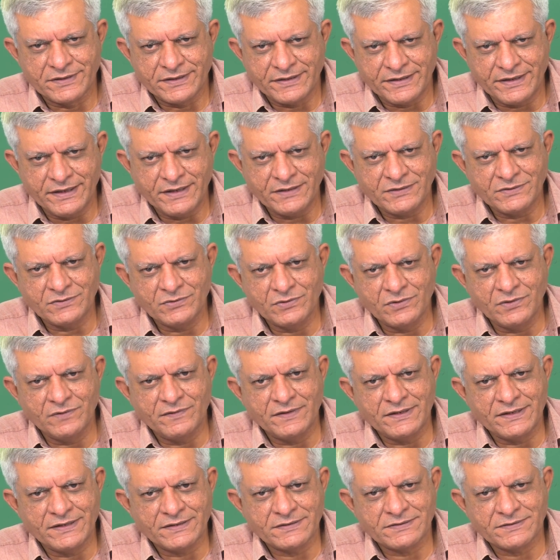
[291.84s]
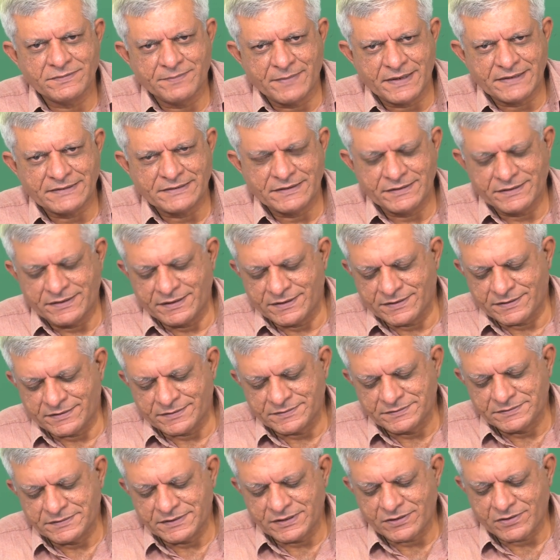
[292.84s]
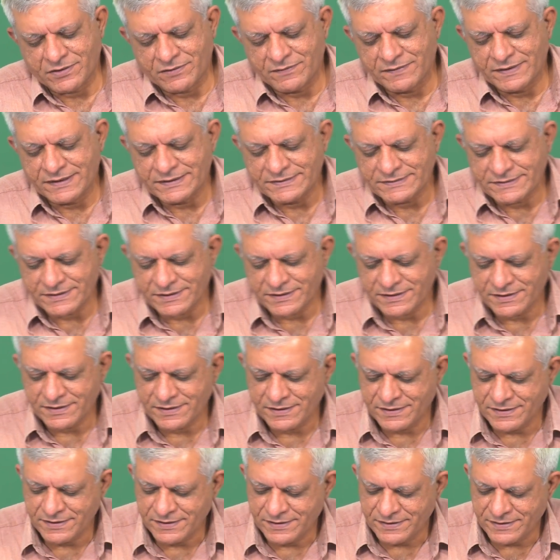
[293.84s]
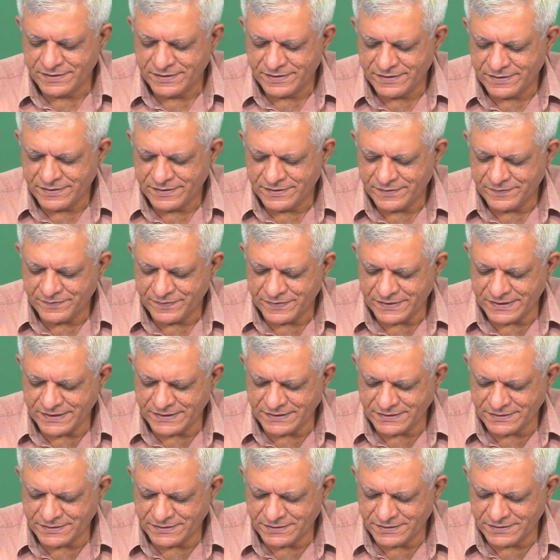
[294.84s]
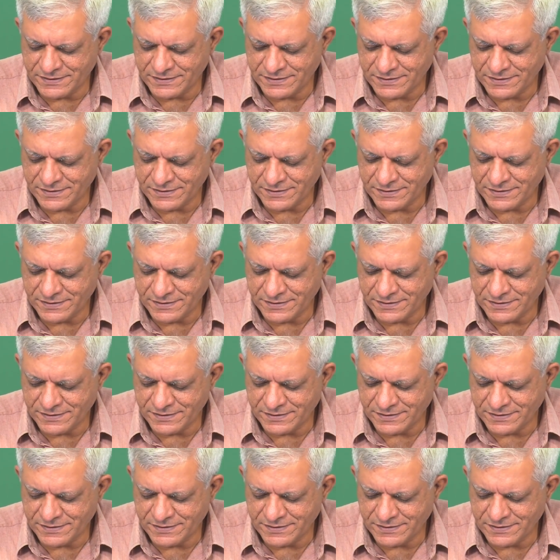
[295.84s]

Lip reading: each rule with its matching data in the conflict set. This